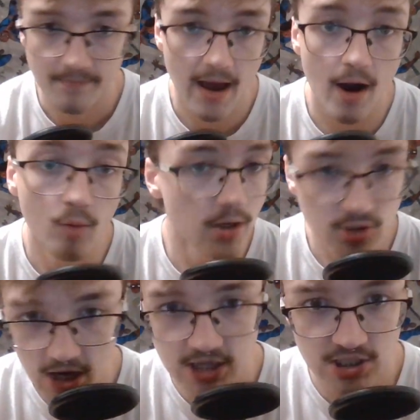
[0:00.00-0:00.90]
I don't want to
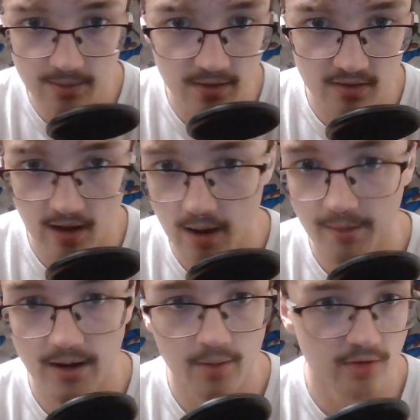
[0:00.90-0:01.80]
trash Amy and
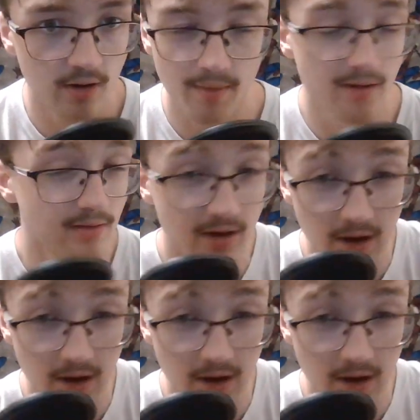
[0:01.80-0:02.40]
Zahabi. And I was talking about,